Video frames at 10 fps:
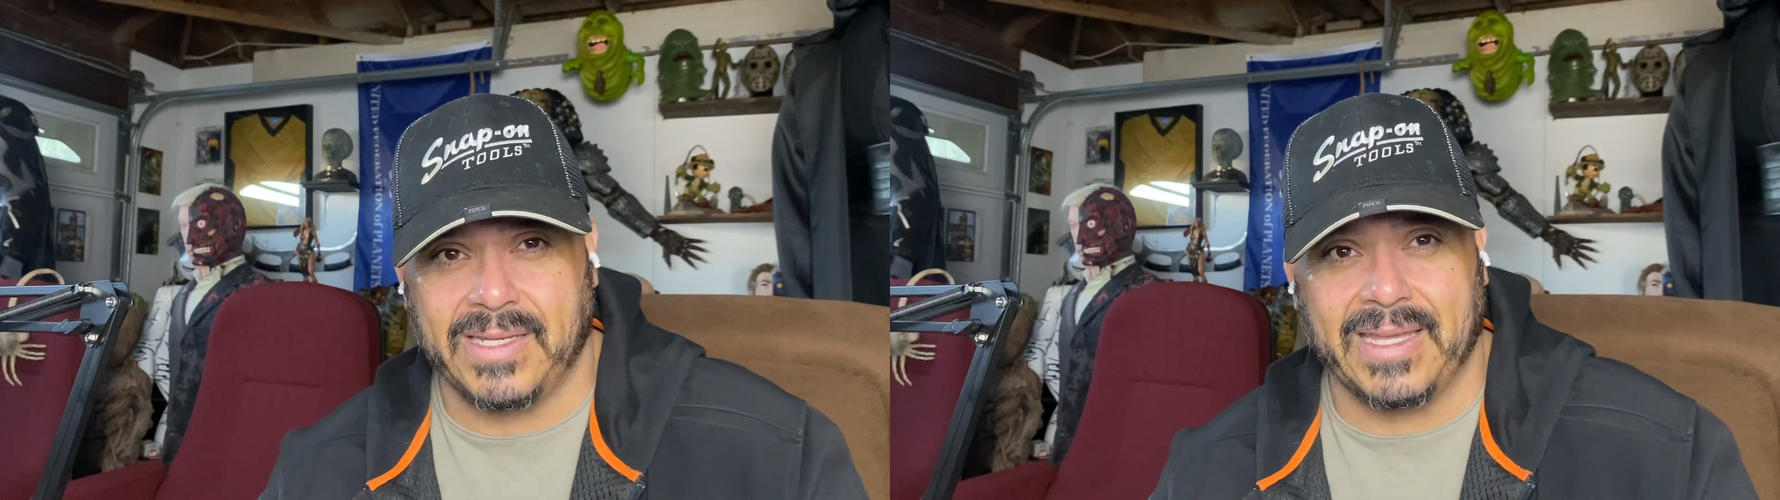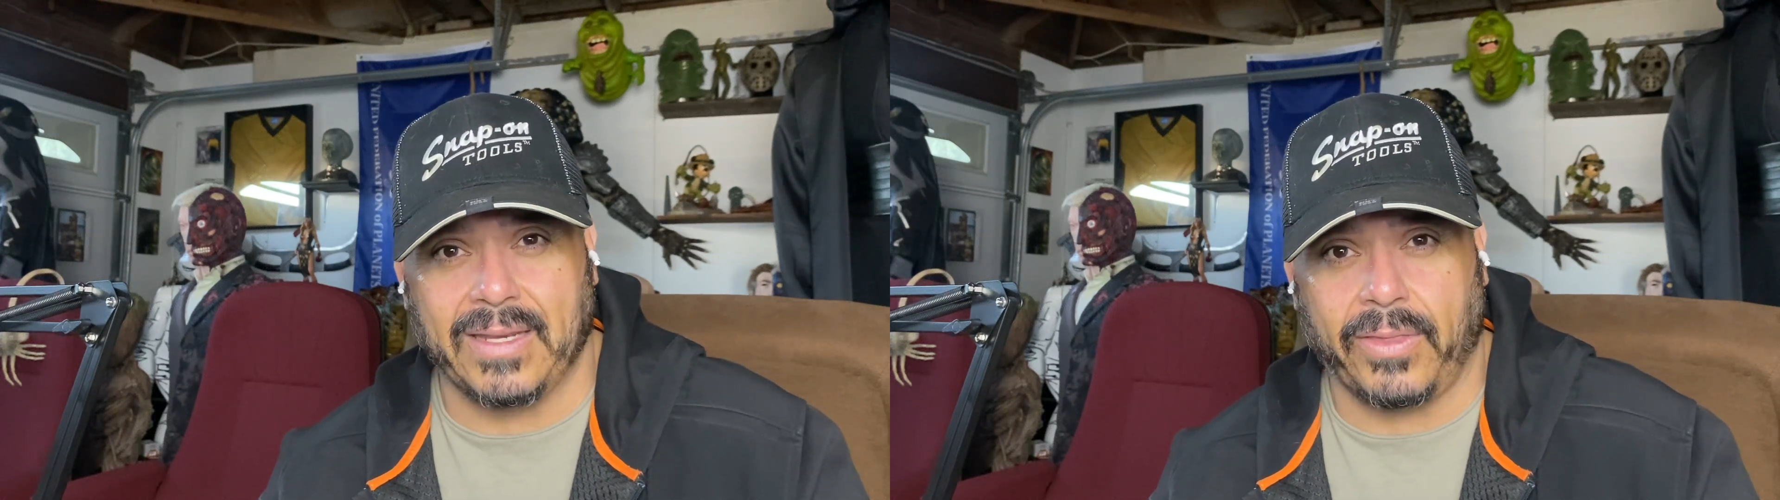
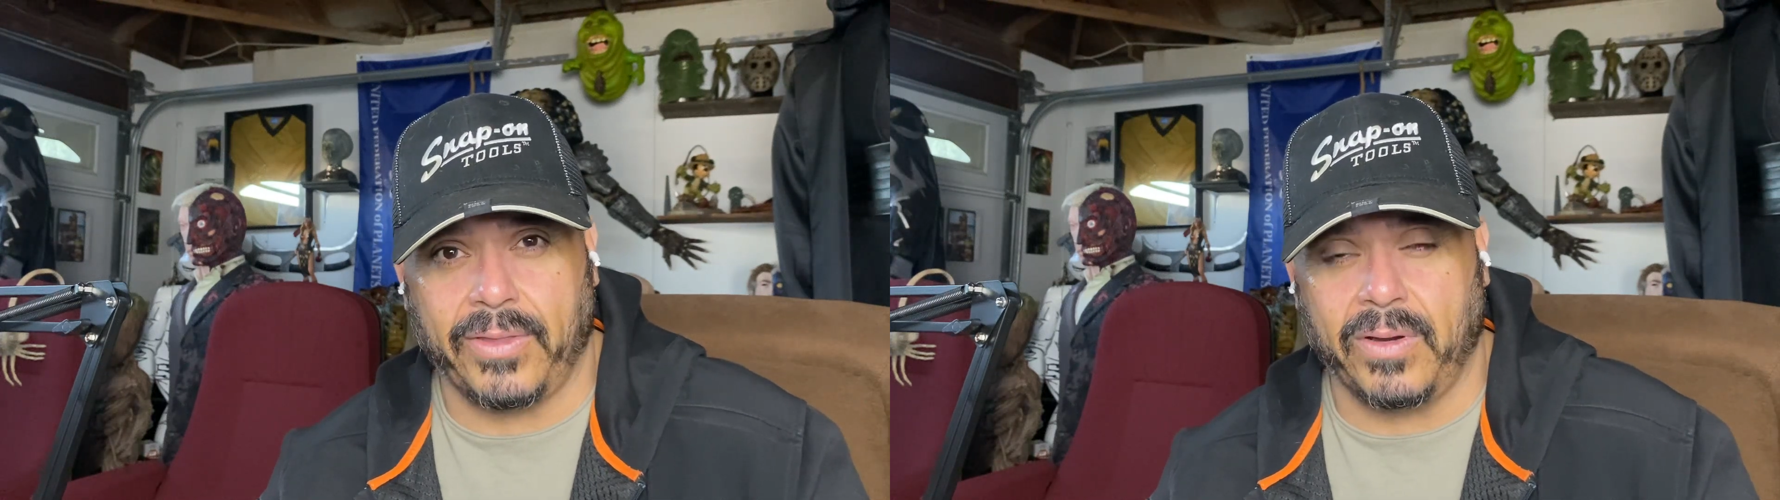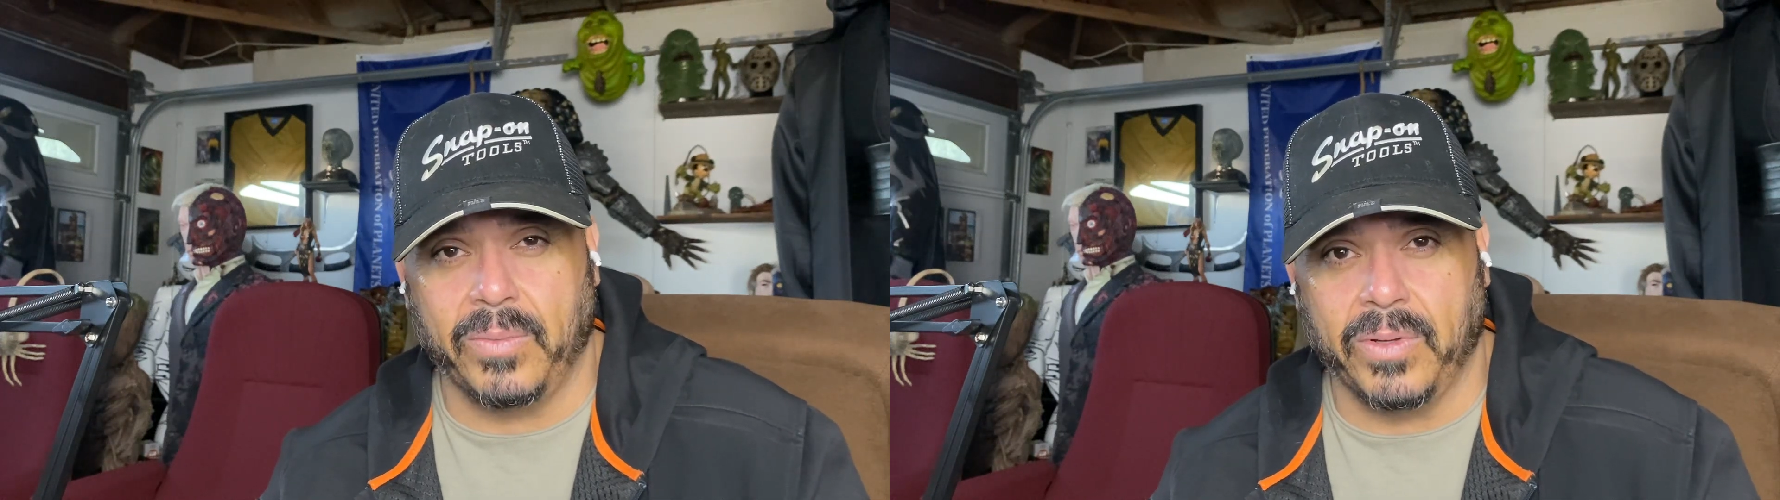to get a
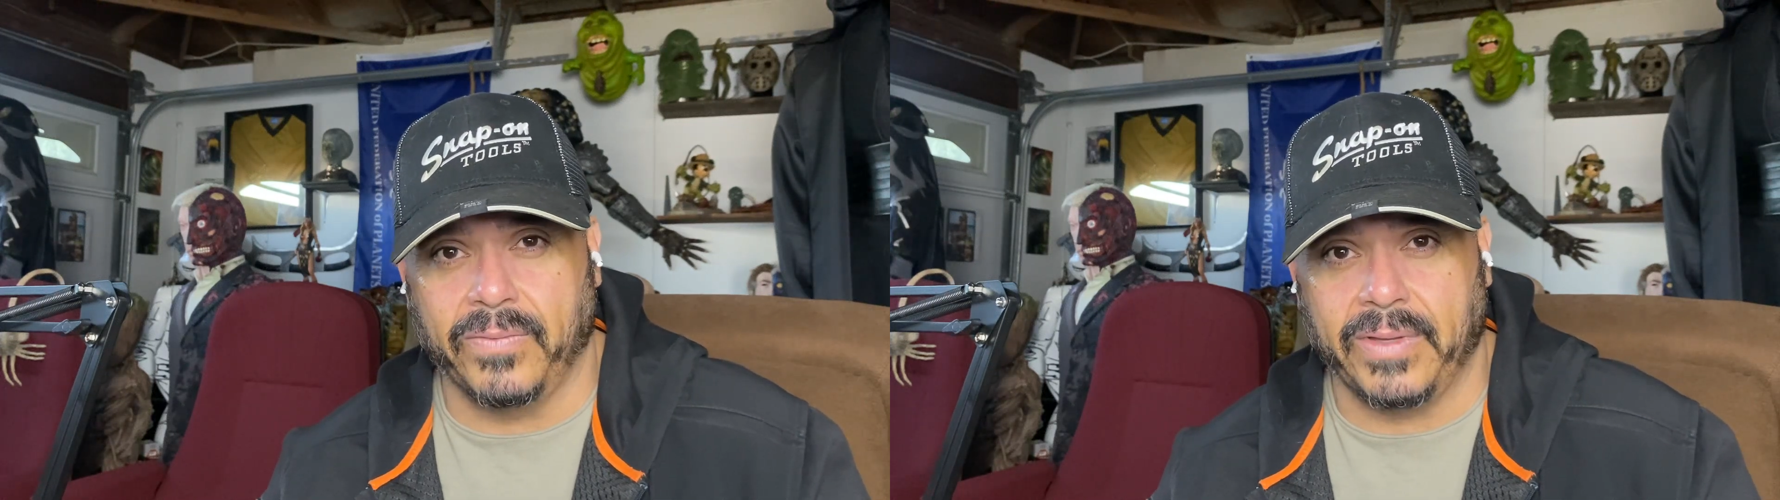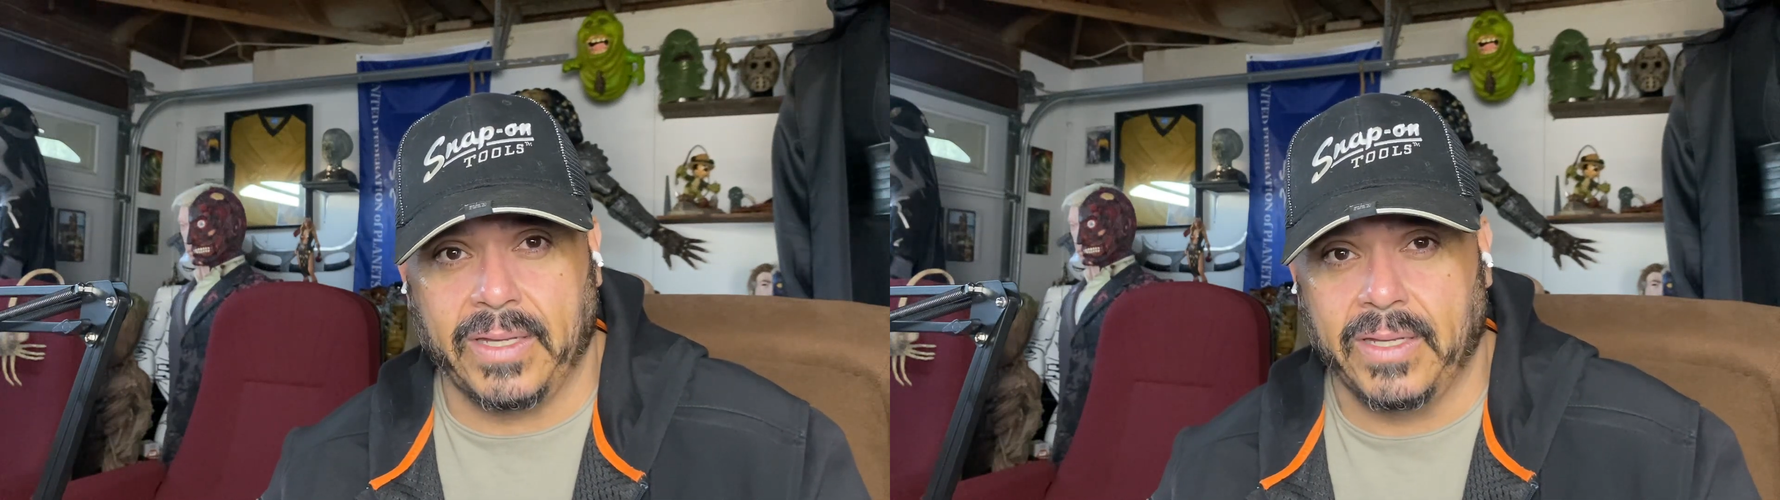3rd
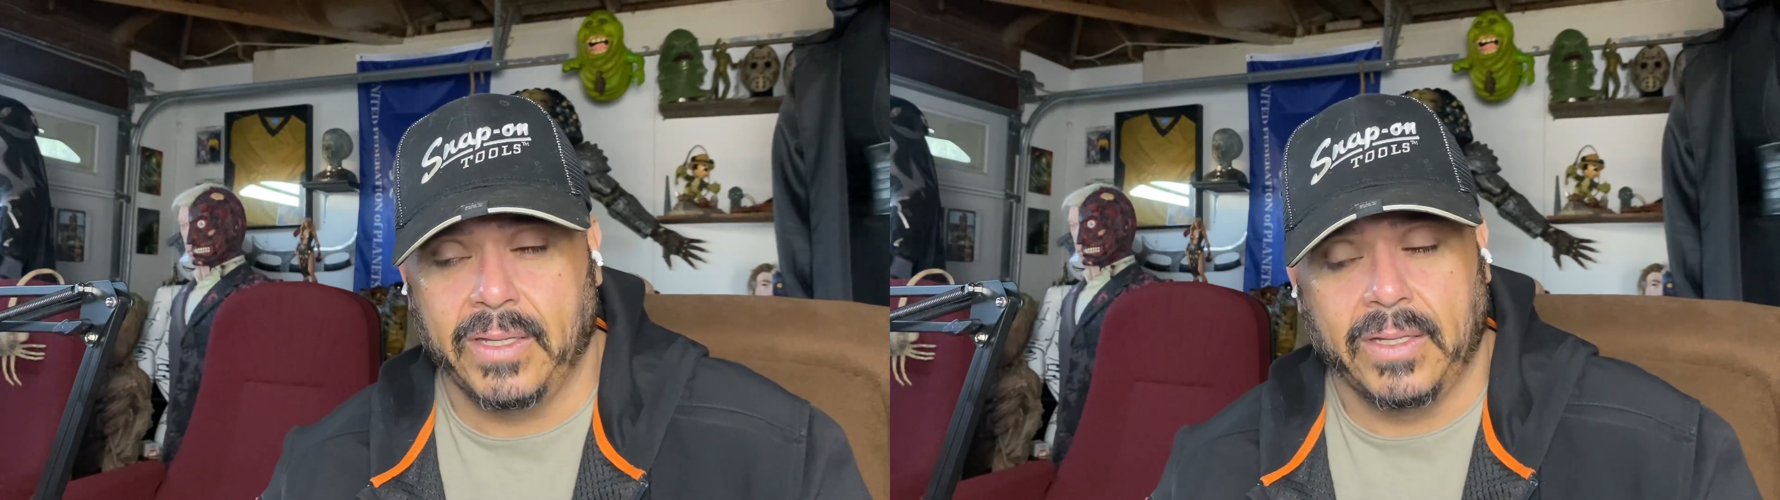movie,